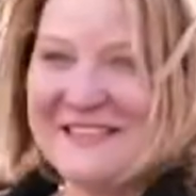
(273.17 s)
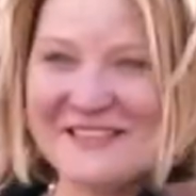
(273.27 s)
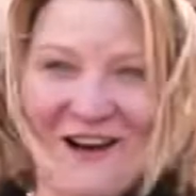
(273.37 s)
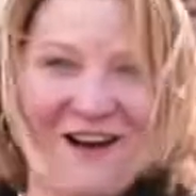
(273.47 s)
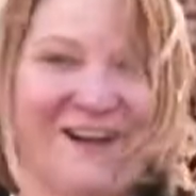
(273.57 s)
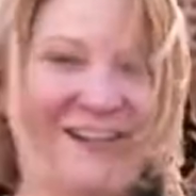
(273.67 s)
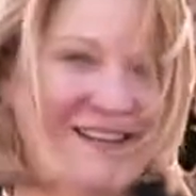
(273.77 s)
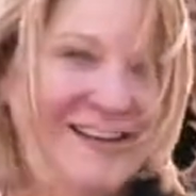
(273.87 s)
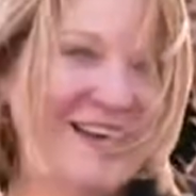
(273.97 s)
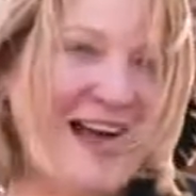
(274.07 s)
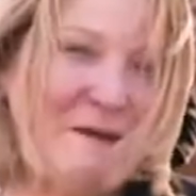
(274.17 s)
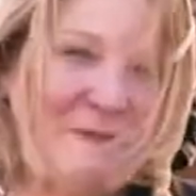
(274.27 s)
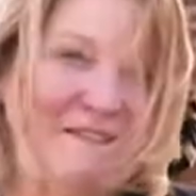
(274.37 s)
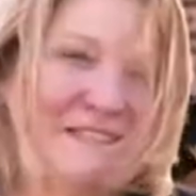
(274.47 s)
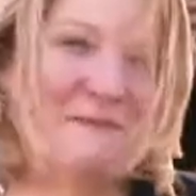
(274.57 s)
These are
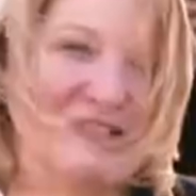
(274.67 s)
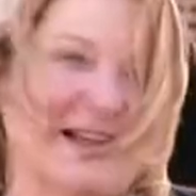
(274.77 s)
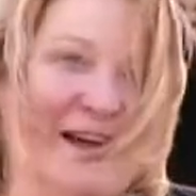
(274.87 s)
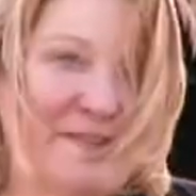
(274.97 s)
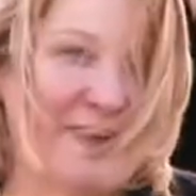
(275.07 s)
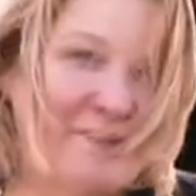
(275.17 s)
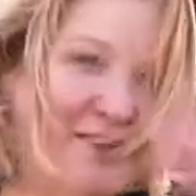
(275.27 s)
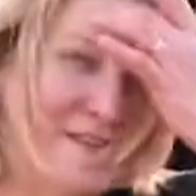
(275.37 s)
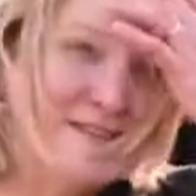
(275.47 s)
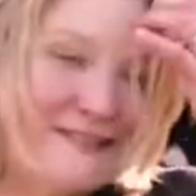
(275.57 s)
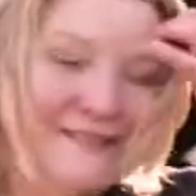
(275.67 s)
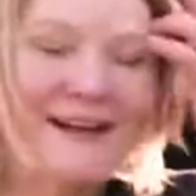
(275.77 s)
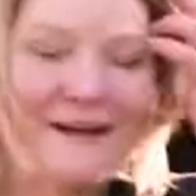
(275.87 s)
our parents' mental health heroes.